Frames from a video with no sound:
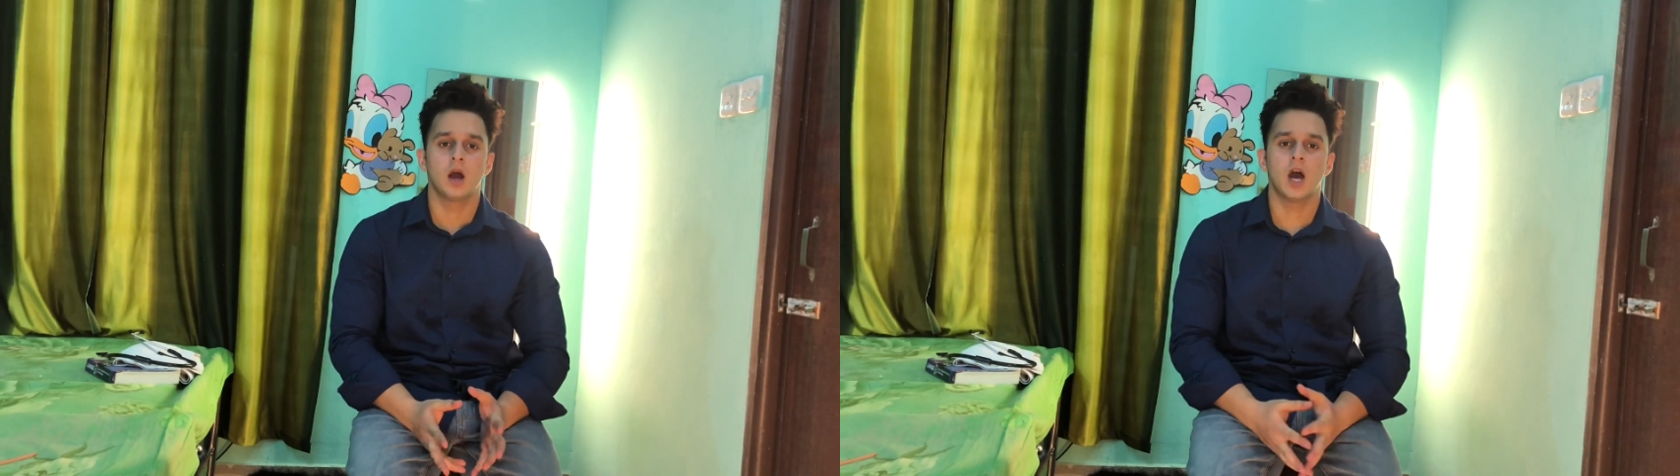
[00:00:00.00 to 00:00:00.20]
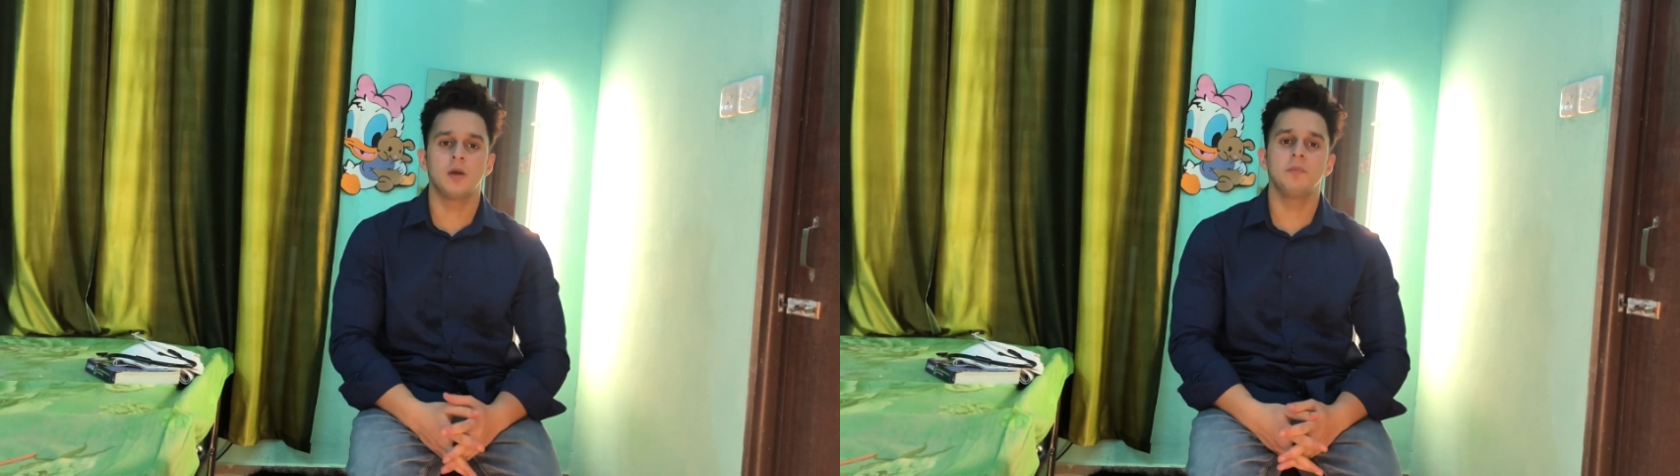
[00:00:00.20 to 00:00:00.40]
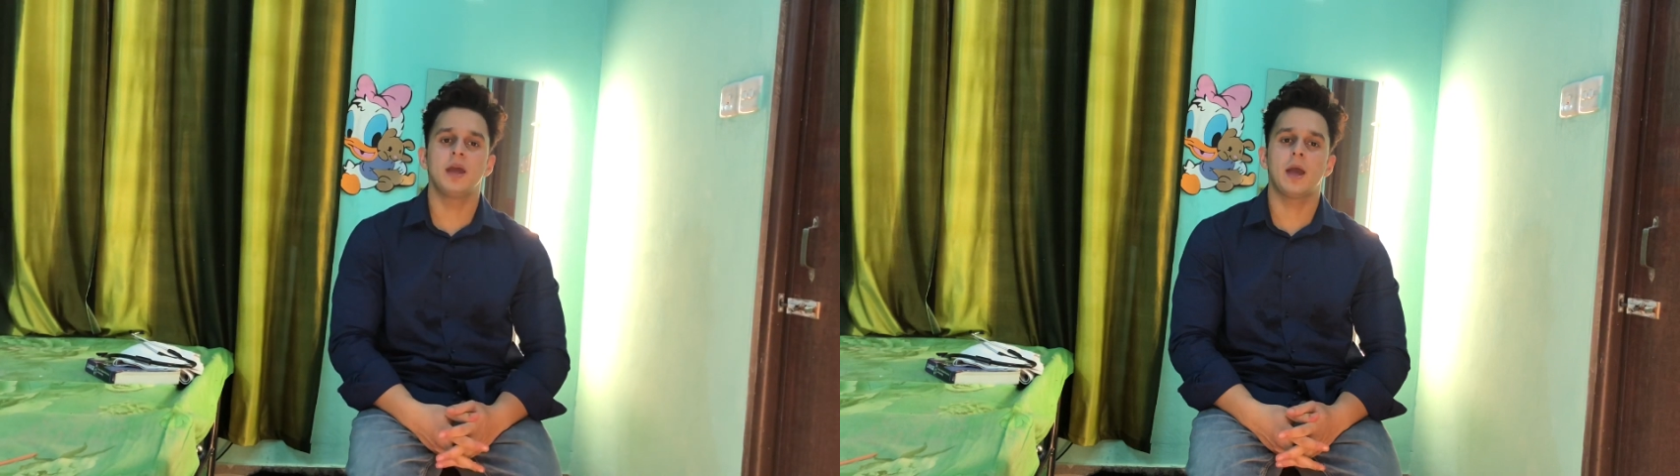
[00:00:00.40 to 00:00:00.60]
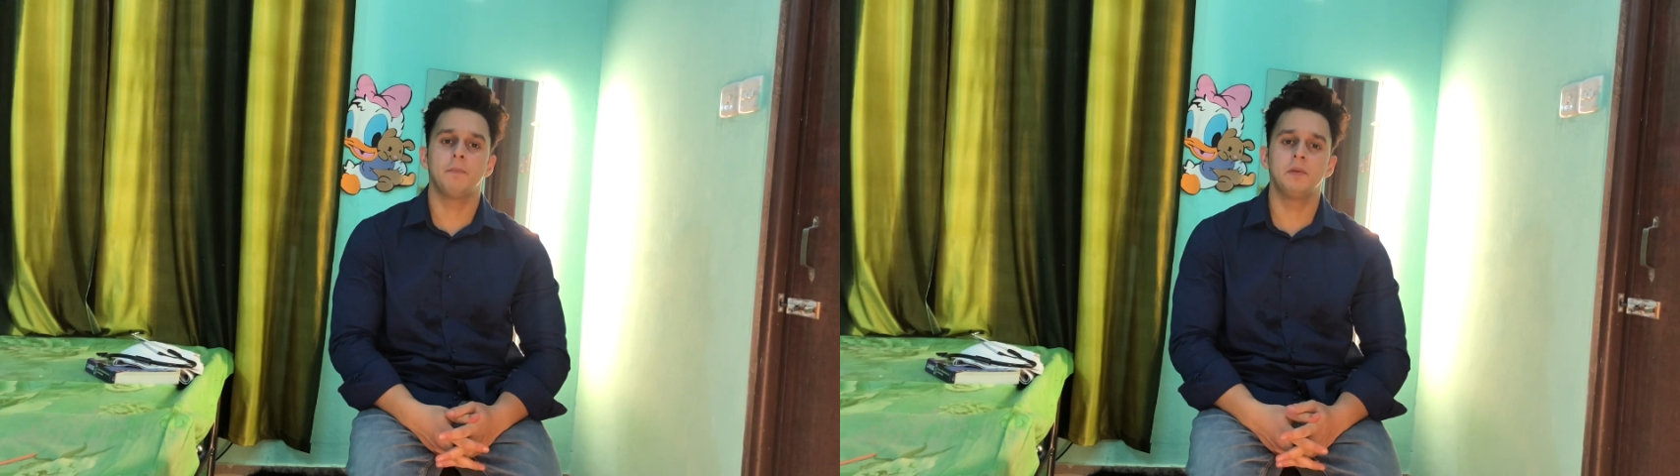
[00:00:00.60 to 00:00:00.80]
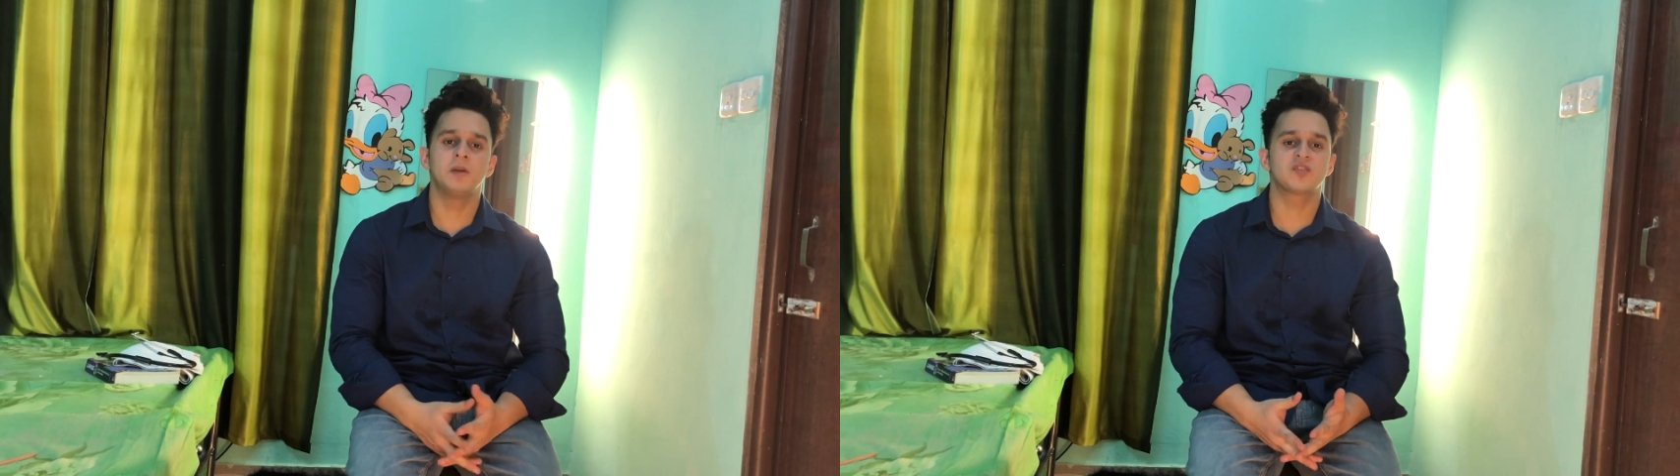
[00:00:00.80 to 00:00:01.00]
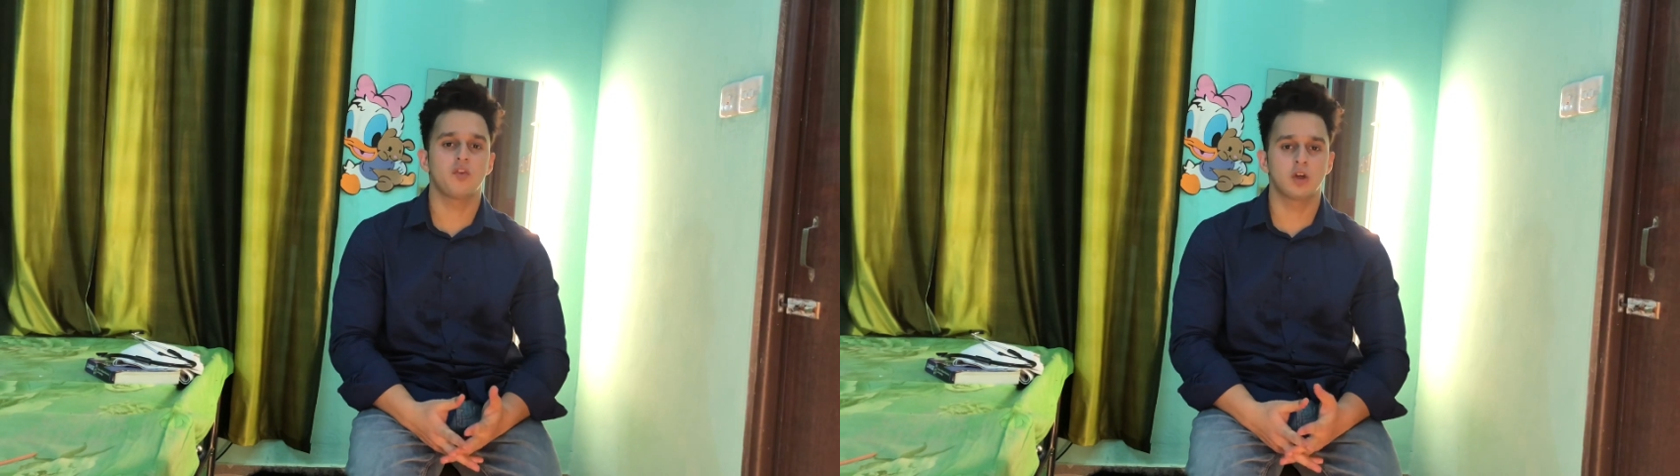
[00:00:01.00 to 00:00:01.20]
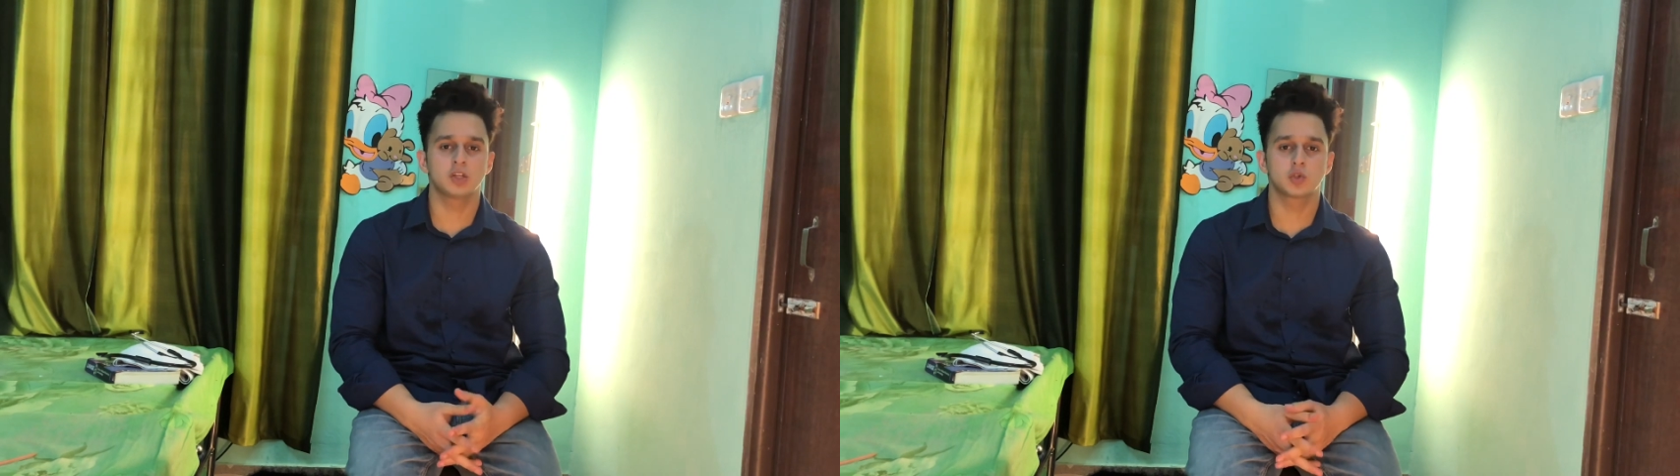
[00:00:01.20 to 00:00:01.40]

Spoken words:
I am a MBBS foreign